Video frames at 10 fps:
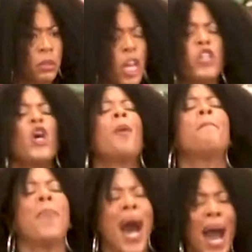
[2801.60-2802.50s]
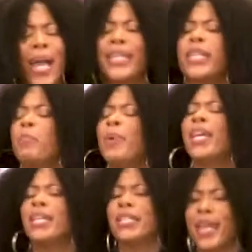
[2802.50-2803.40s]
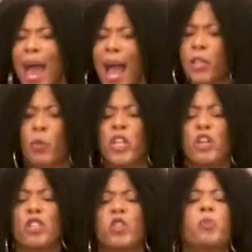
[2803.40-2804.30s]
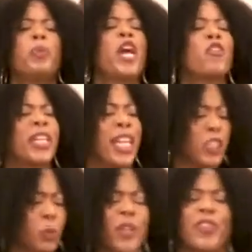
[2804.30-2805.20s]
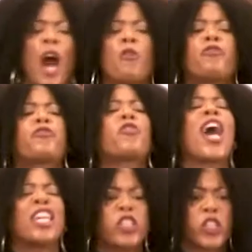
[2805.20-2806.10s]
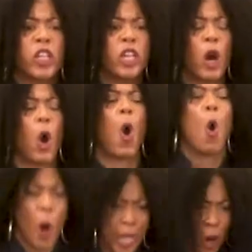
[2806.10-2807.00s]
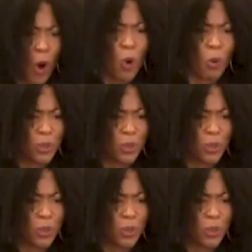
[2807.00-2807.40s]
Your mind can be intact when your spirit is without fresh oil.